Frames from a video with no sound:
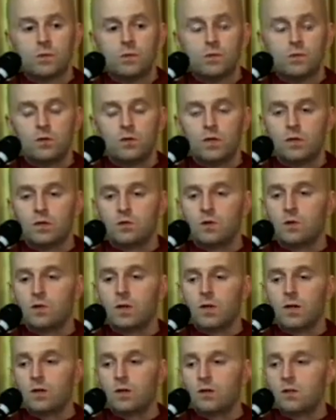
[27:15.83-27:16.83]
who think it's
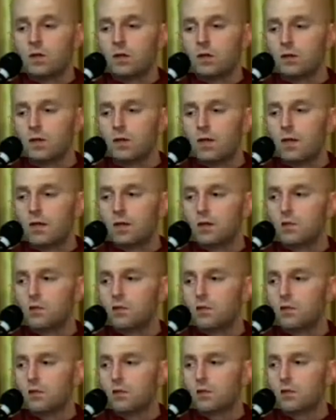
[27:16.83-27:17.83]
okay to tell
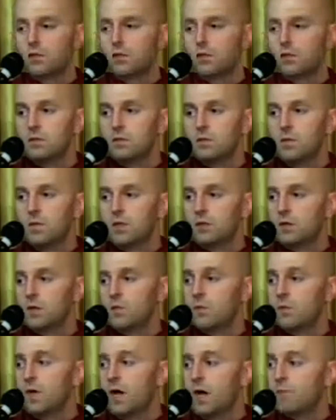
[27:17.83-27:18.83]
lies, to make
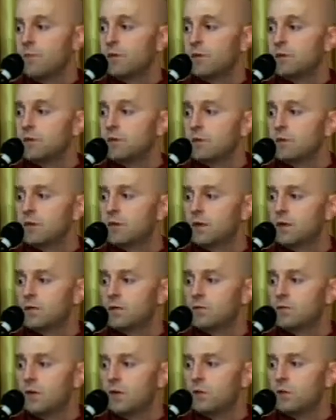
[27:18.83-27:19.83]
someone happy, to get out
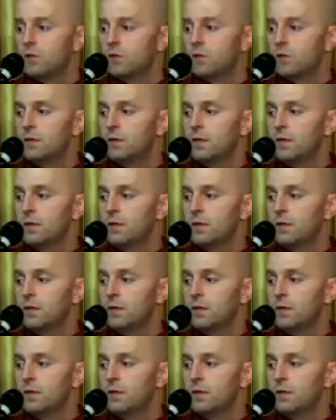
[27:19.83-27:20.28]
of trouble.